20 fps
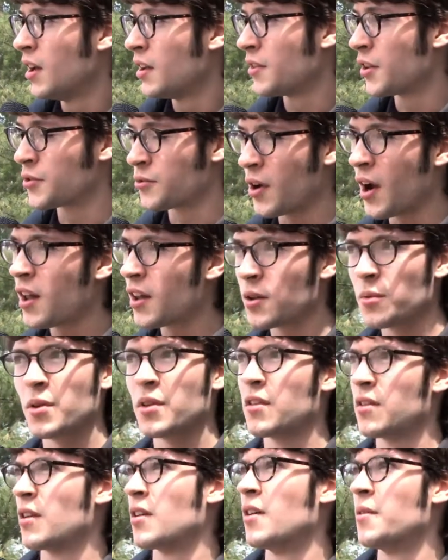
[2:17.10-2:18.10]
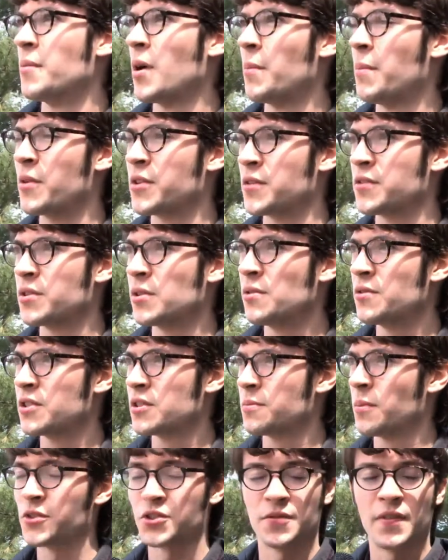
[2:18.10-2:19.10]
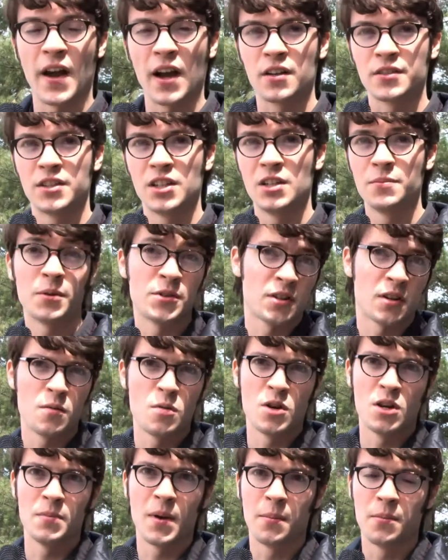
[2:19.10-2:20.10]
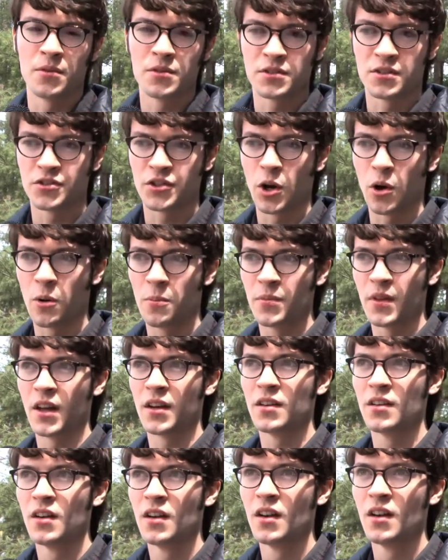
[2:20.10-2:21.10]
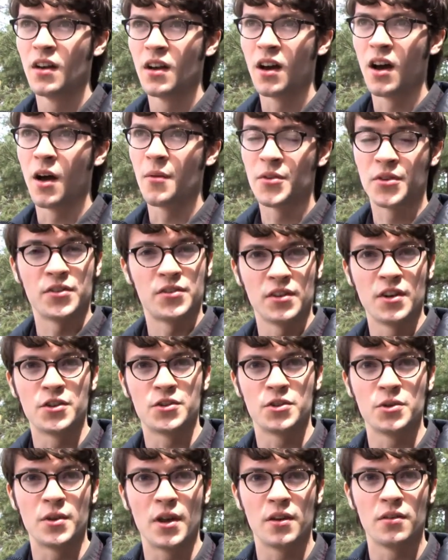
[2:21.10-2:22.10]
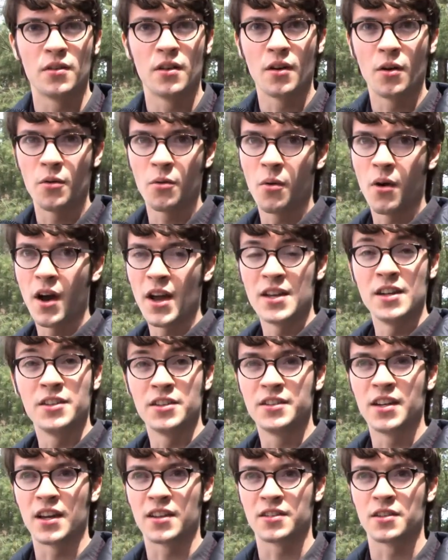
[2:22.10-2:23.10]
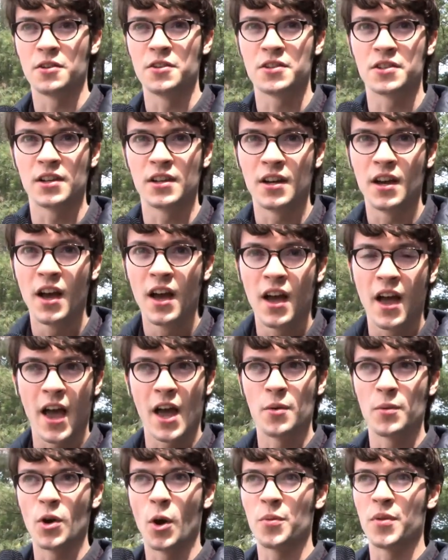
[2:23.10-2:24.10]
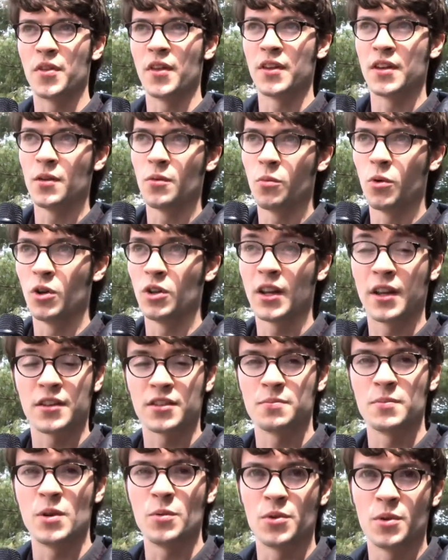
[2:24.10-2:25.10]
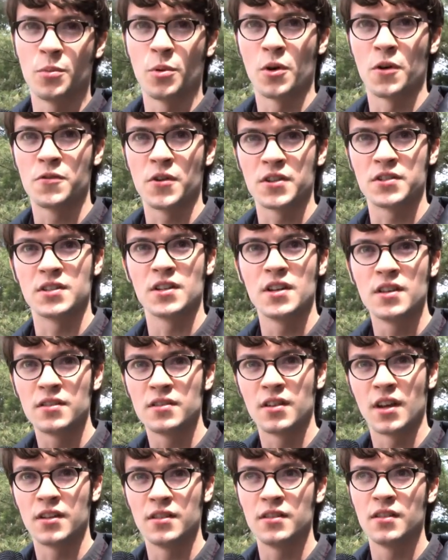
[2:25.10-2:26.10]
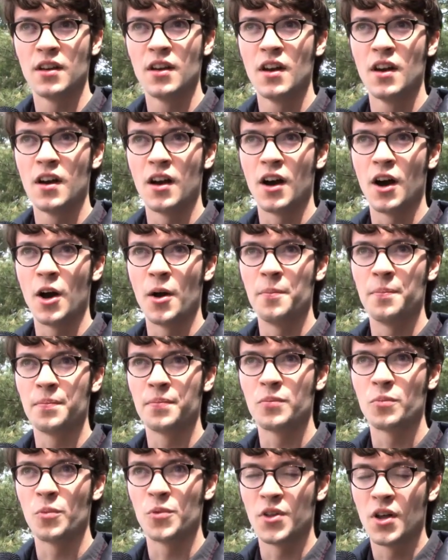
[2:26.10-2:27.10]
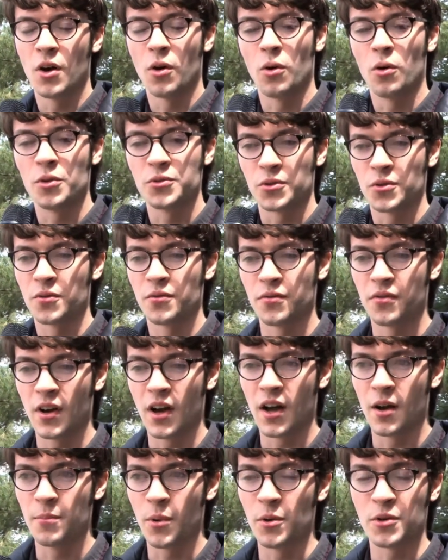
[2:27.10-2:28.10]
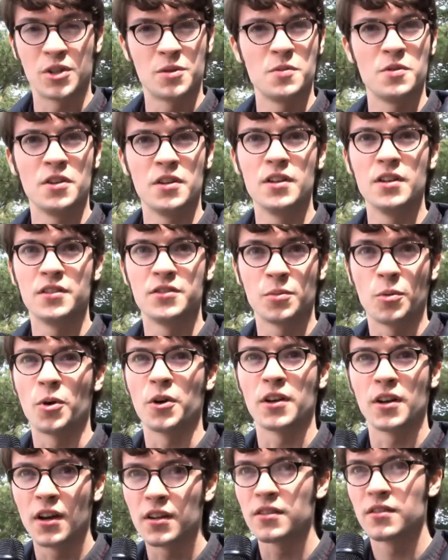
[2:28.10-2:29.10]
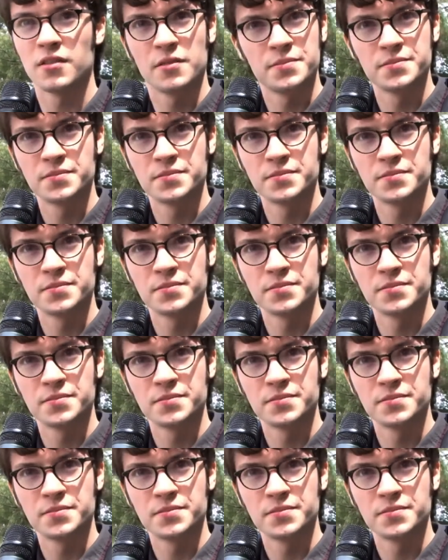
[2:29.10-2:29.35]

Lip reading: this rally with a bunch of students, a bunch of faculty, a bunch of community members to show him that this is an issue that he needs to take seriously. And we hope that he'll let us meet with the Board of Trustees and with the whole sort of Bowdoin community supporting us.